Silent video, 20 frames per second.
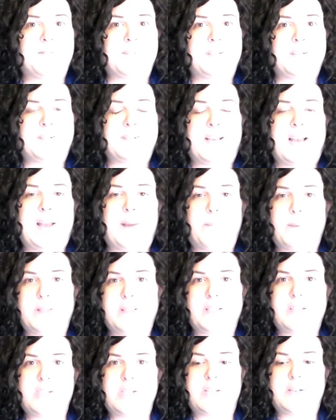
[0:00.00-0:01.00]
of their time
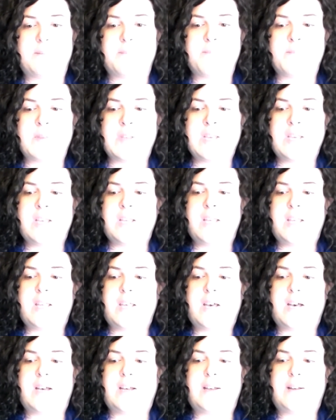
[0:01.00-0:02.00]
in the gym.
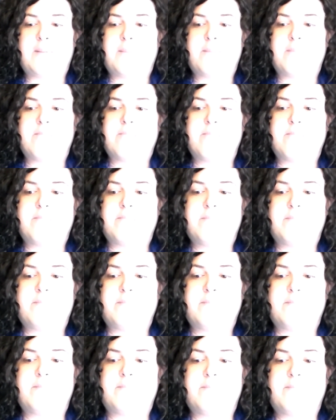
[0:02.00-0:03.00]
Um,
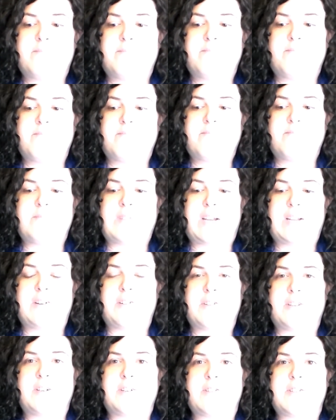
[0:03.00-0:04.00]
I
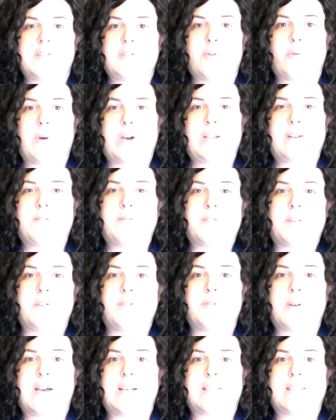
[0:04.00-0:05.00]
know there's quite a
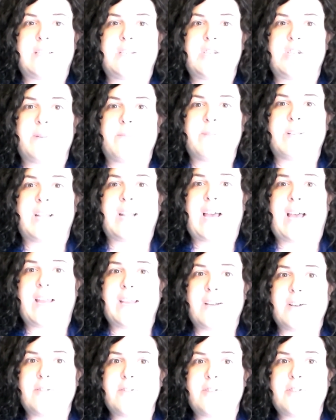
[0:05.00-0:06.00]
few at the gym that
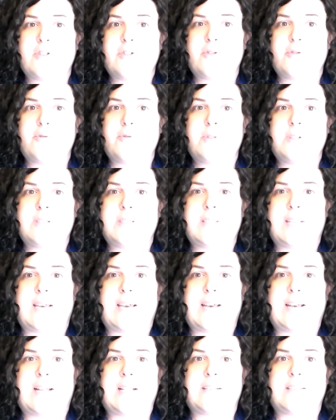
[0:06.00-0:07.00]
I go to
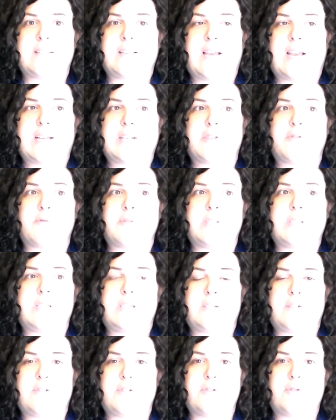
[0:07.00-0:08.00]
that
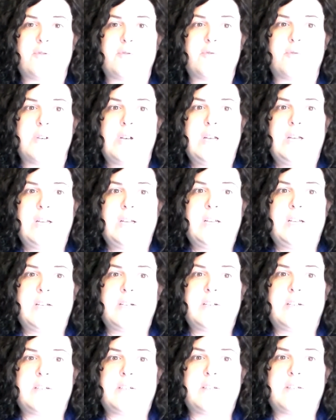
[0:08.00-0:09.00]
actually do
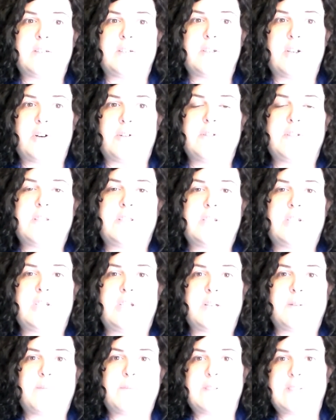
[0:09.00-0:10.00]
go to the
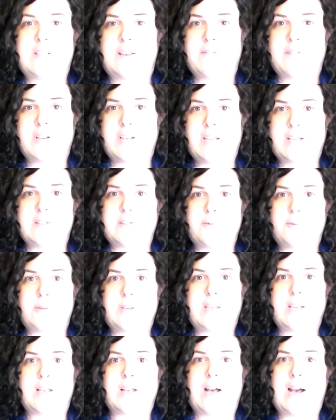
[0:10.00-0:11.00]
gym seven days a
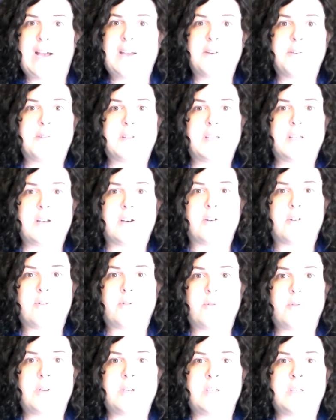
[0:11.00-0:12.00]
week. I only
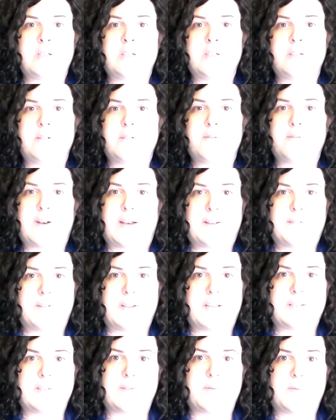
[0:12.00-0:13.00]
go five
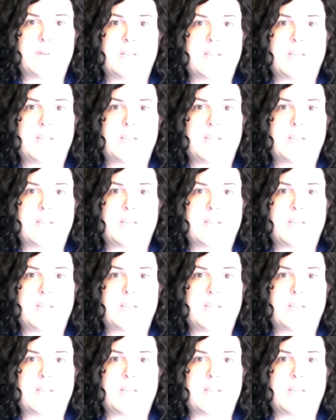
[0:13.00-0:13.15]
days a